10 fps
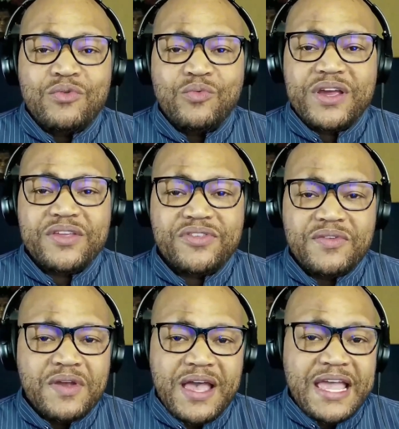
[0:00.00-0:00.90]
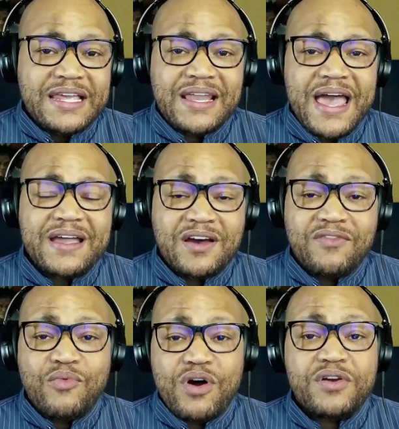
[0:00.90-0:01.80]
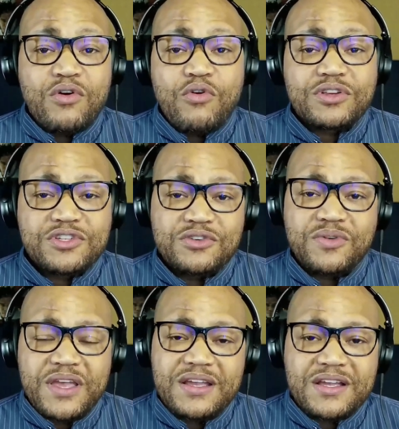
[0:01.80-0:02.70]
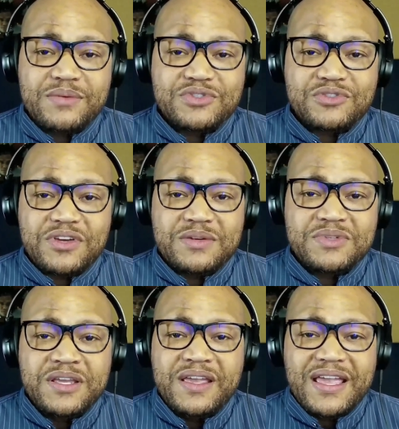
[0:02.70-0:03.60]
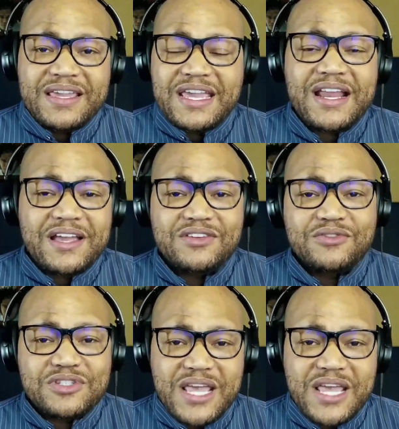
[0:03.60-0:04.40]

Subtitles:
with a lack of one or two income streams? And can I use